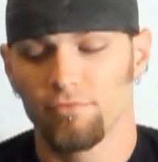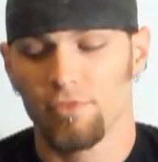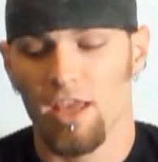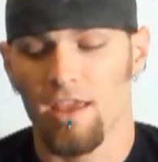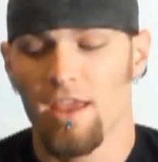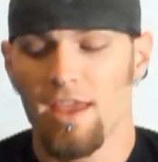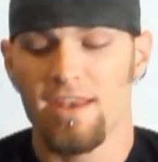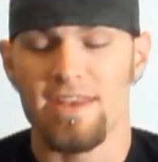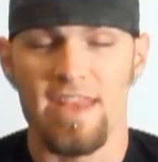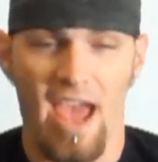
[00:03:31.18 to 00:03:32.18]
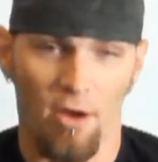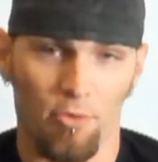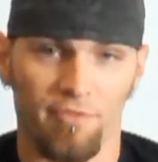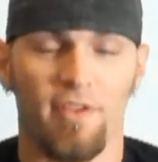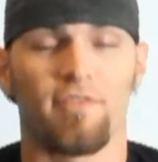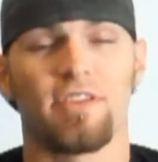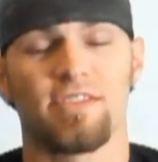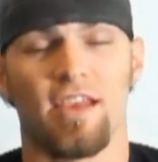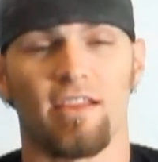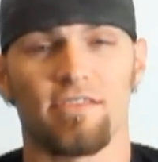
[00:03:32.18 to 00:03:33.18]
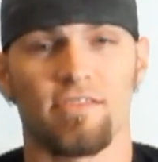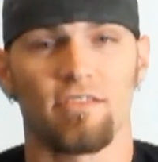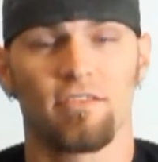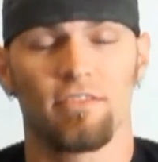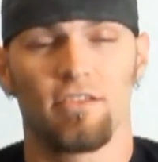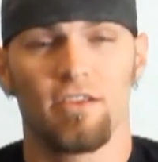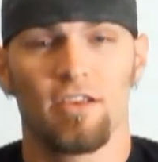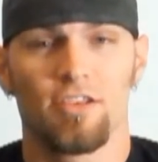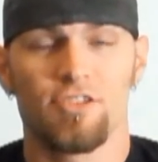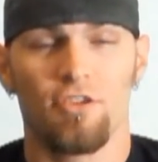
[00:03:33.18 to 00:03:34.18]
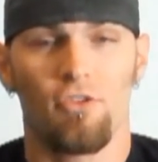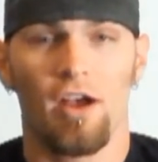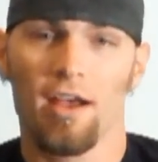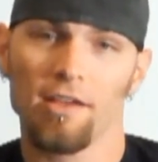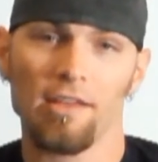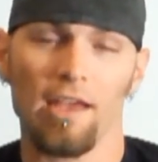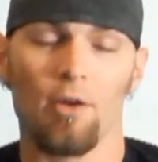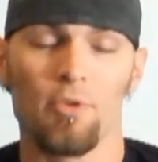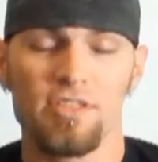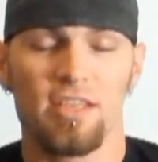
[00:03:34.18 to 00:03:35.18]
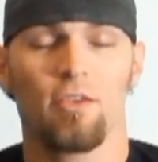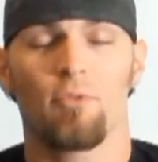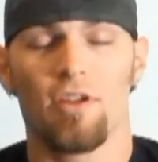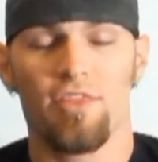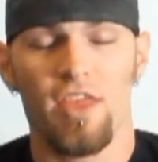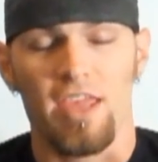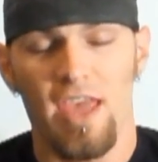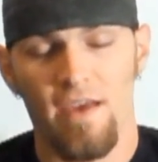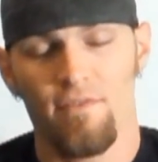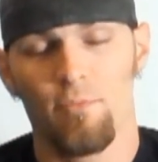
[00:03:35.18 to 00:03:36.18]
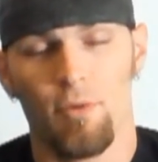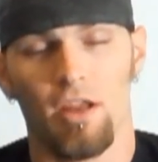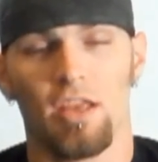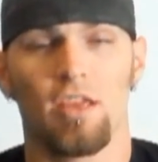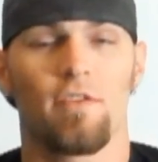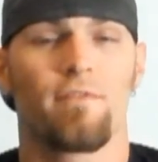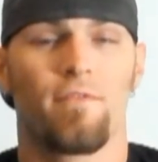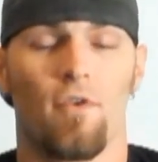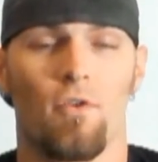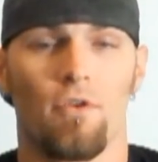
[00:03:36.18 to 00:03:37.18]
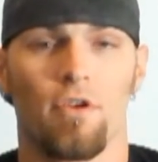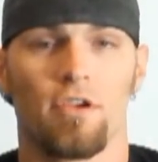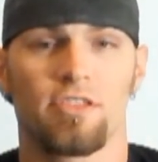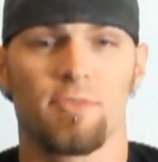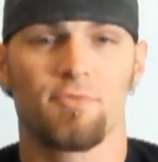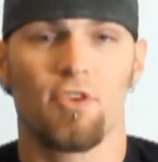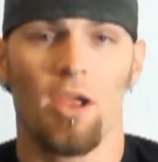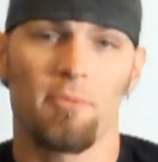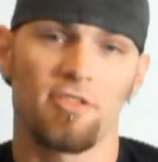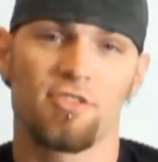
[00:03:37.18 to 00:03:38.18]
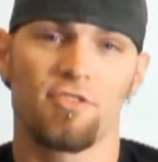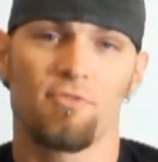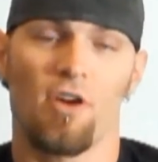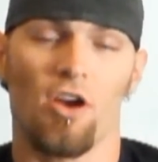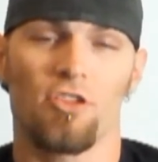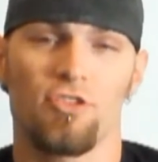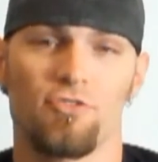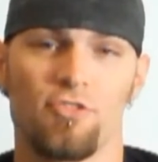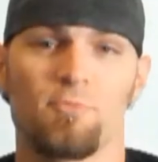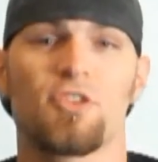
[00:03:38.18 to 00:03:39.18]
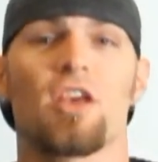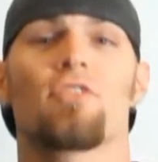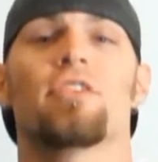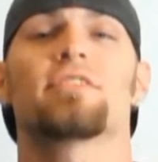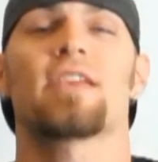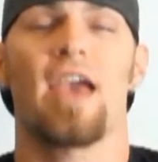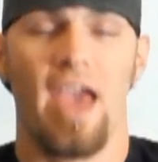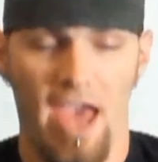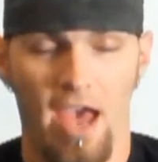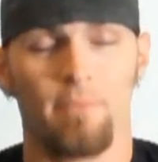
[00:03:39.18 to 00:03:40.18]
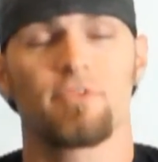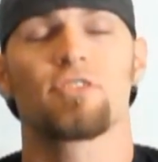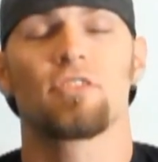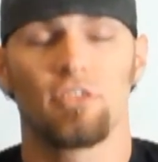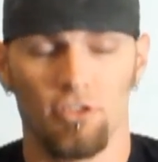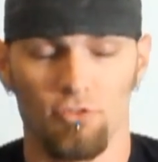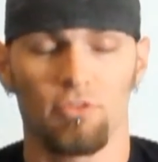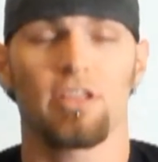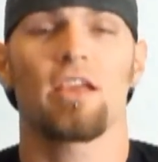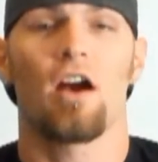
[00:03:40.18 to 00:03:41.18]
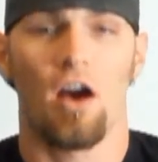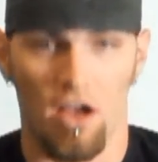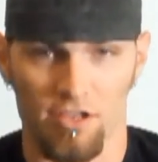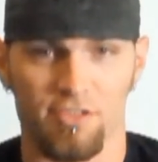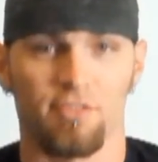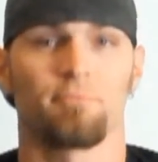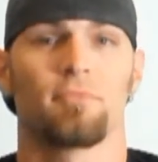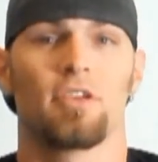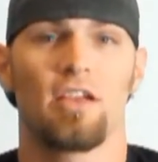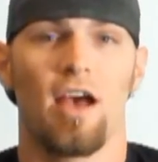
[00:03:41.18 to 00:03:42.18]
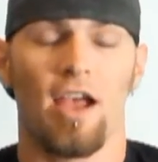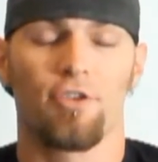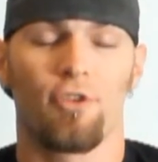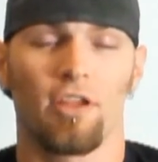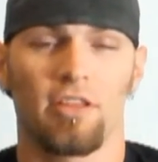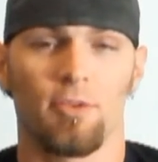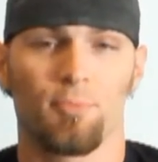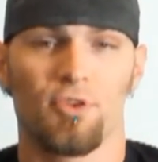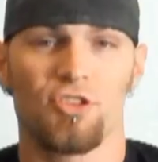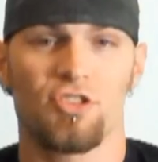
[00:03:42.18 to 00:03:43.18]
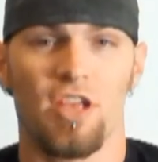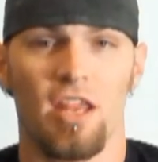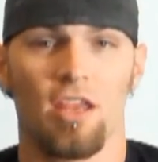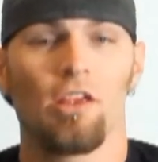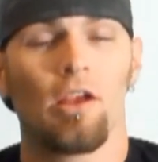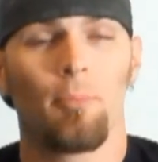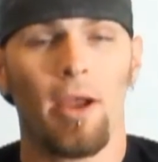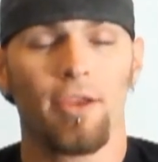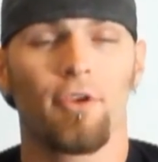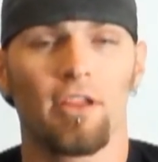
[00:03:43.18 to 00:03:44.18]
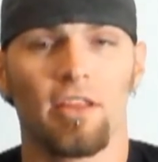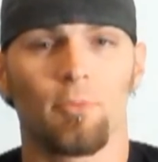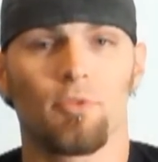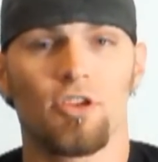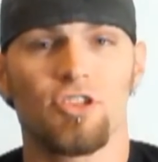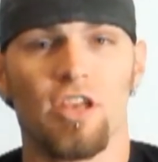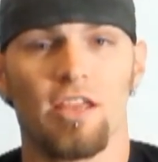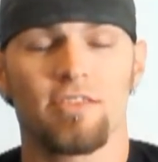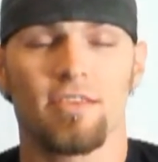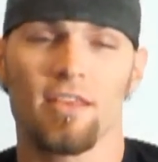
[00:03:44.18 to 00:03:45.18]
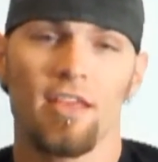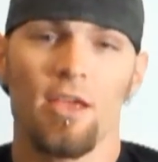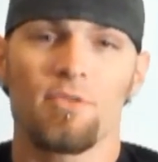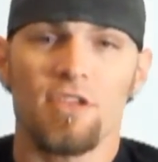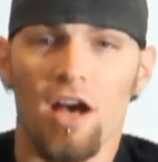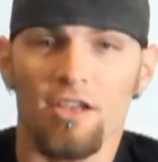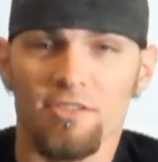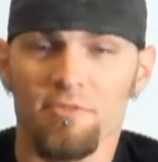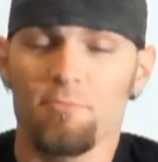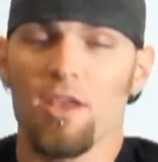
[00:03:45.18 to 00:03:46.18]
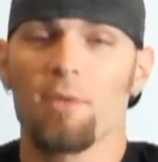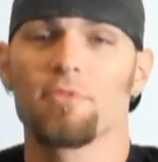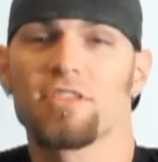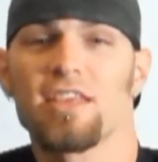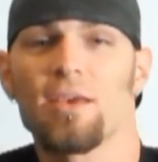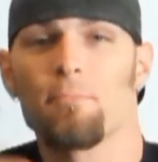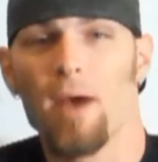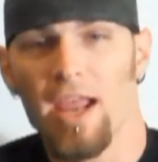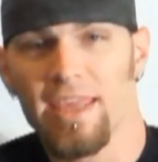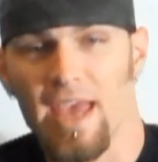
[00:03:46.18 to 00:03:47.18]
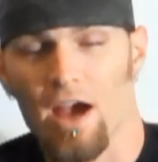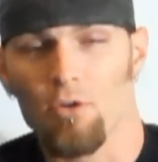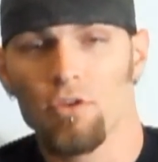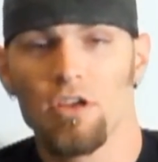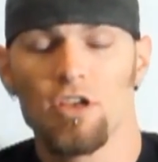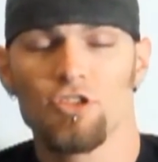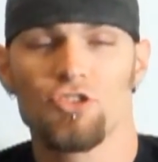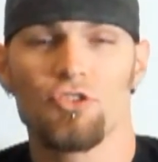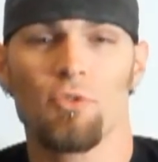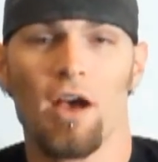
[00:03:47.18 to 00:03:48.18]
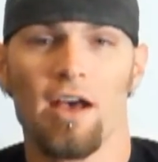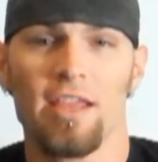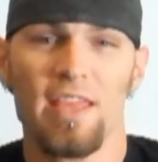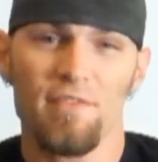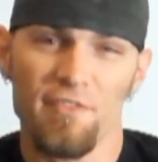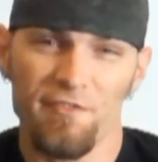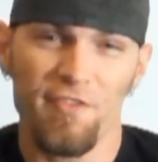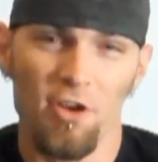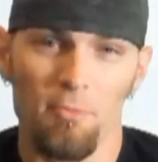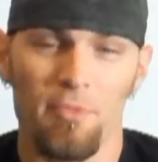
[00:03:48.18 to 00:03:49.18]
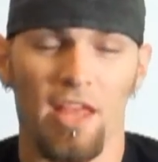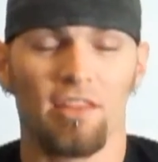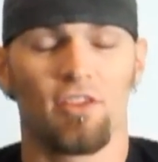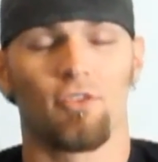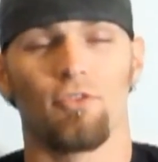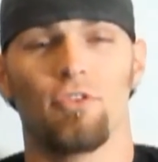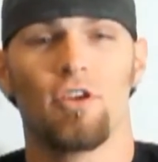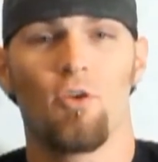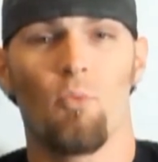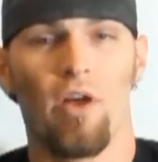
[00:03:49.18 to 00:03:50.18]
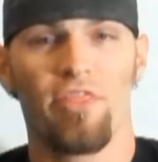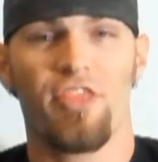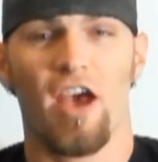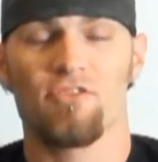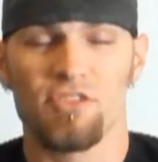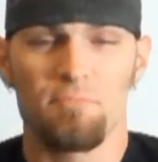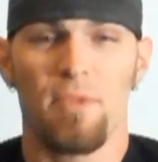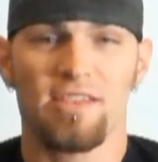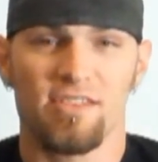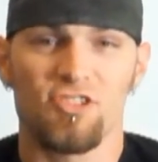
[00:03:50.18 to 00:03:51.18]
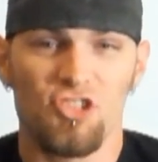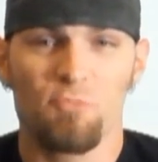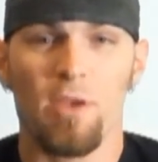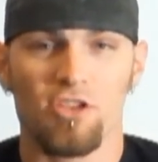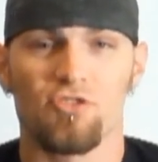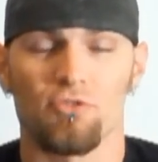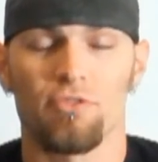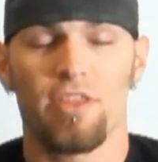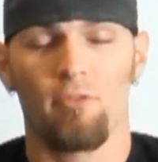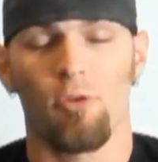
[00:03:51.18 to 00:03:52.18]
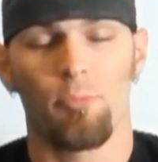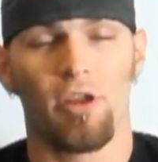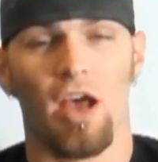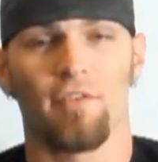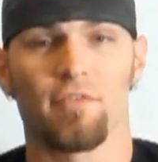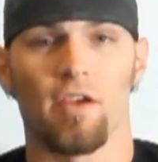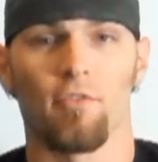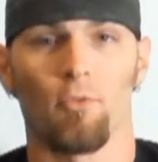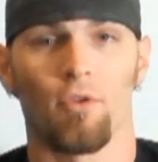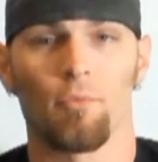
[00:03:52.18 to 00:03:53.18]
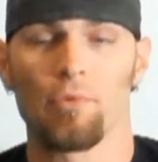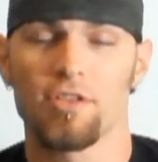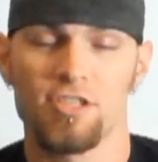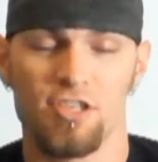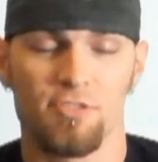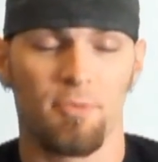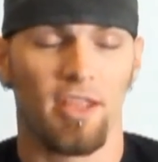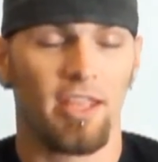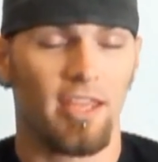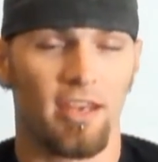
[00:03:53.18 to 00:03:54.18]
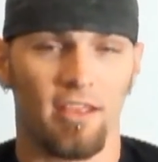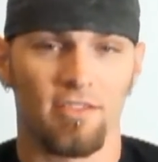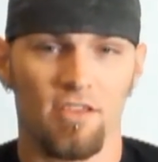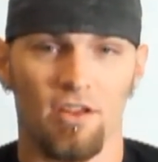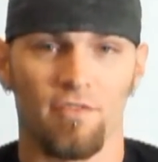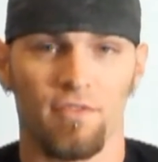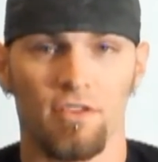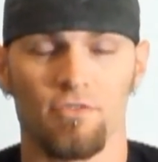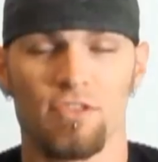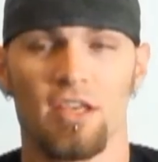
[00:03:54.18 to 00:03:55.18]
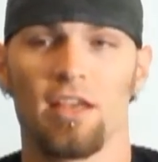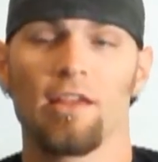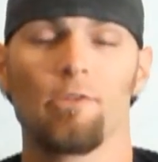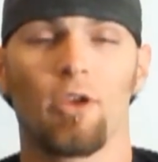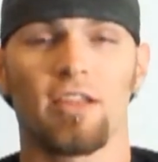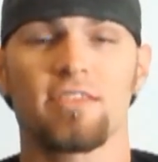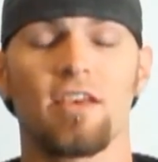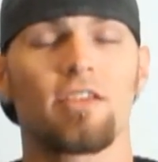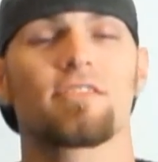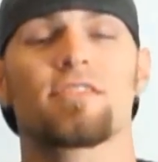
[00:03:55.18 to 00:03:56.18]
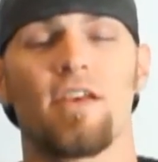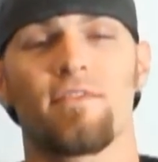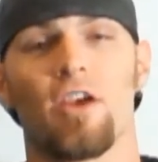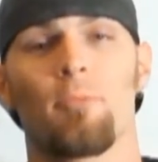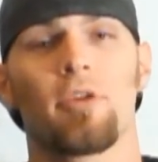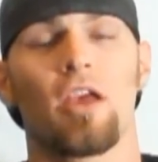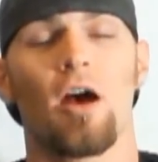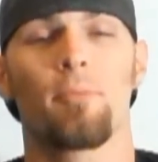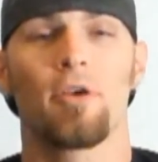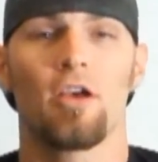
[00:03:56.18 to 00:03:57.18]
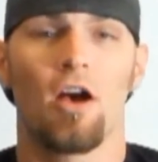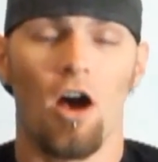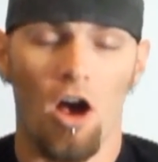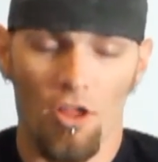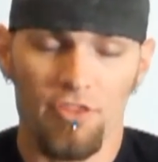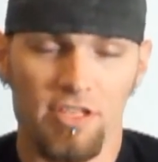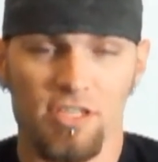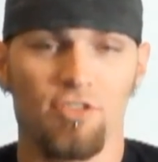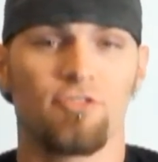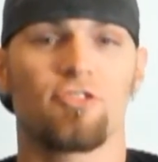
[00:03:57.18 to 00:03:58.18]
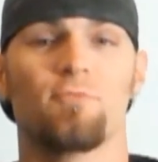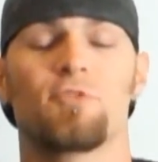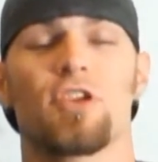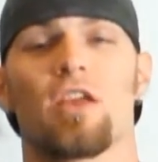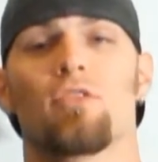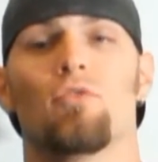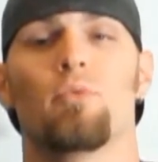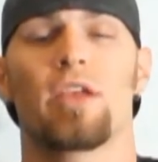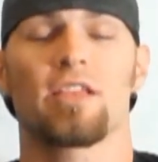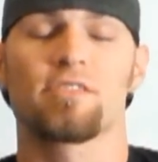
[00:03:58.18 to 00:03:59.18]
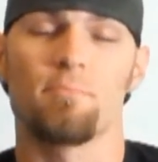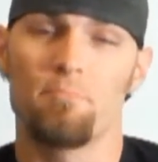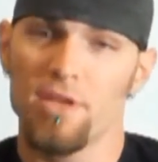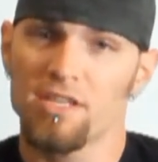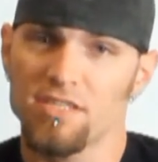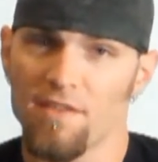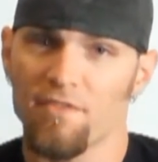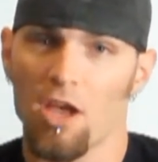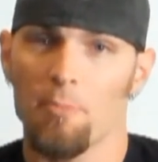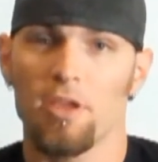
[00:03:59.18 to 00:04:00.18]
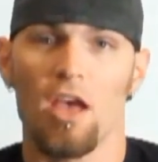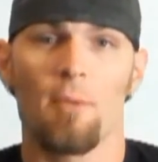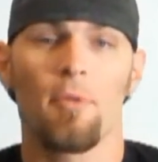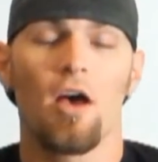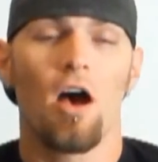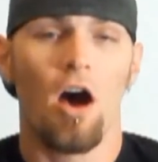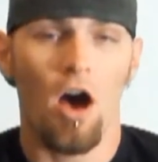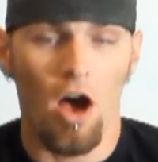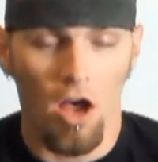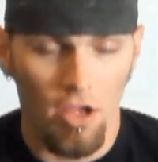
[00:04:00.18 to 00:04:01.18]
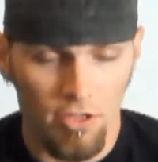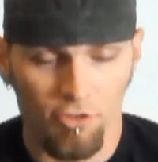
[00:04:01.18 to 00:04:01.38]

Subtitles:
Okay, now we're 50 seconds in. So, yeah, once again, want to thank everybody for subscribing to our YouTube channel. It's absolutely awesome. I greatly appreciate it. Mike greatly appreciates it. It was awesome to be able to get Mike out to even film that little 1,000 message special that we put out for everyone, which has just been getting a ton of views. We got a ton of stuff coming up on this YouTube channel. We got some big stuff coming up on